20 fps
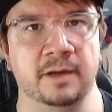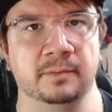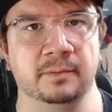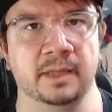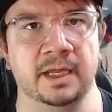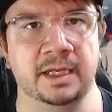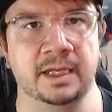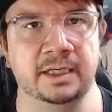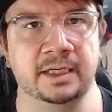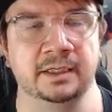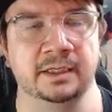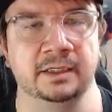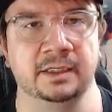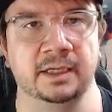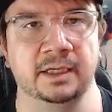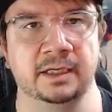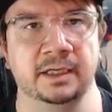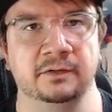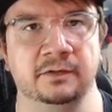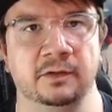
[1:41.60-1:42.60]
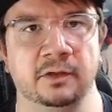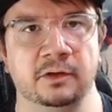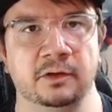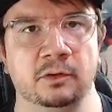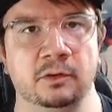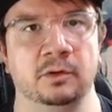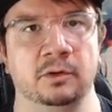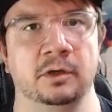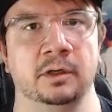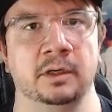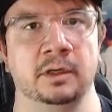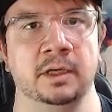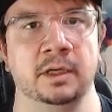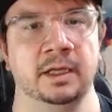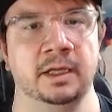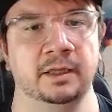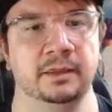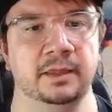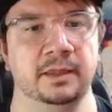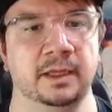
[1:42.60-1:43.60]
late getting to the door,
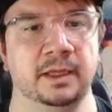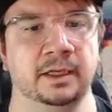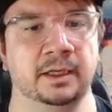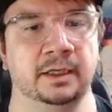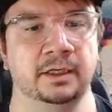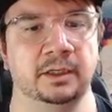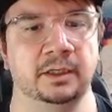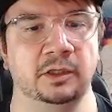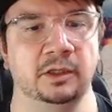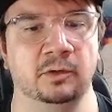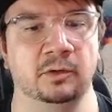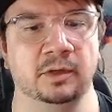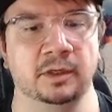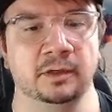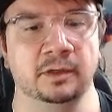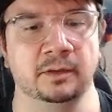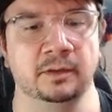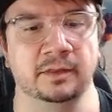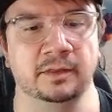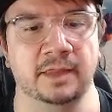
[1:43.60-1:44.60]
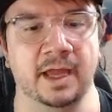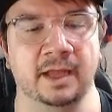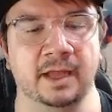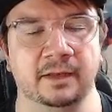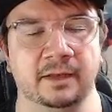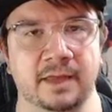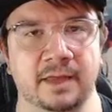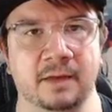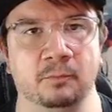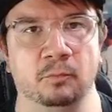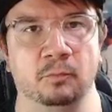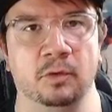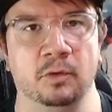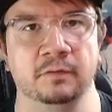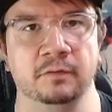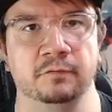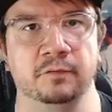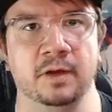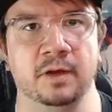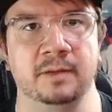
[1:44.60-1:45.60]
then you can that 1
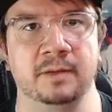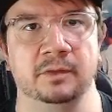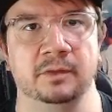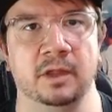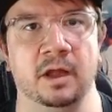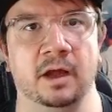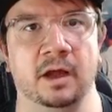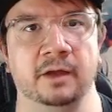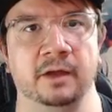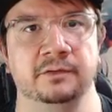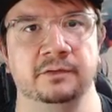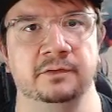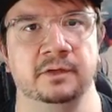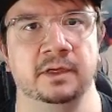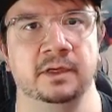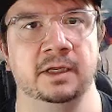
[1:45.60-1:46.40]
frame loss